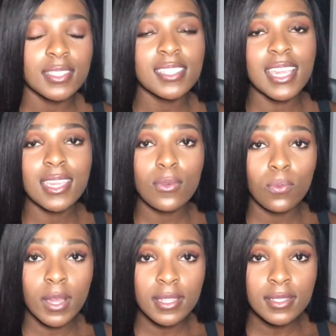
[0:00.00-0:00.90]
Take it
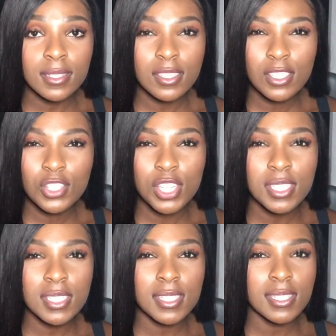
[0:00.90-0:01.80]
once
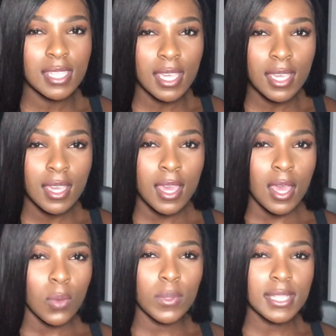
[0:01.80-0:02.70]
just to see
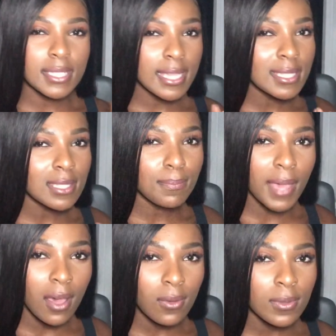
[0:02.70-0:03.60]
what the test is
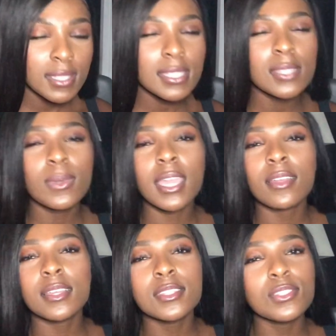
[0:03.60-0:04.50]
about, see what
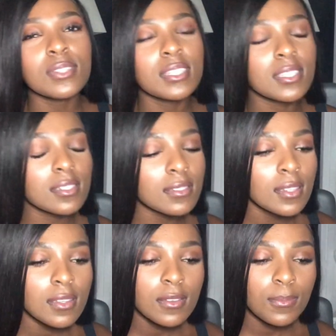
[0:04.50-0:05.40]
areas you need to
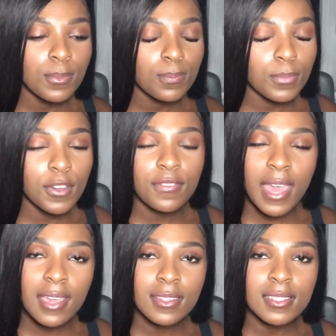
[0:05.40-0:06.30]

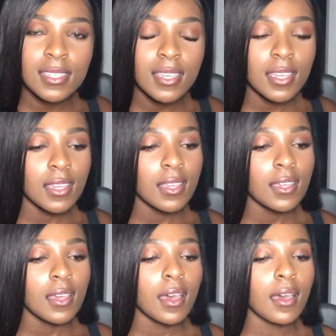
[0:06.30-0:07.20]
perfect.
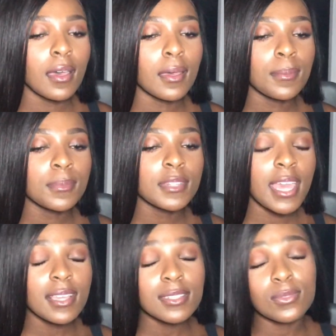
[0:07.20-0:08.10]

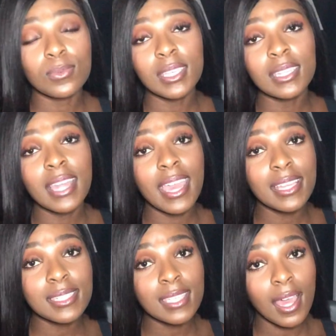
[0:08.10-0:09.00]
Next, read the
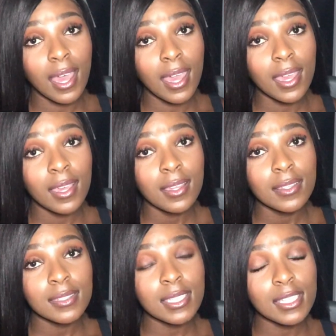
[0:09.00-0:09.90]
ATI
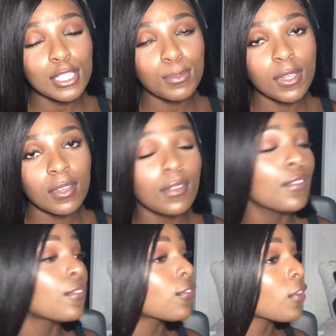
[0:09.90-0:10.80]
TEAS book
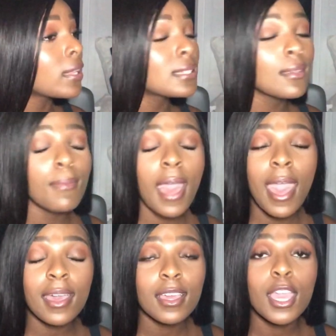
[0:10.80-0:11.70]
front to
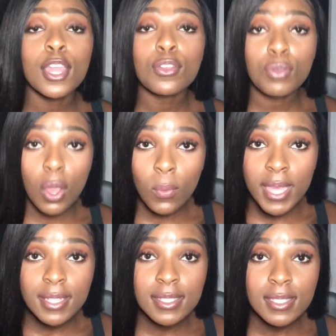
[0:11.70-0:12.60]
back and know
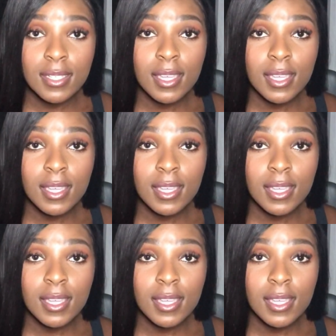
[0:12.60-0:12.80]
it.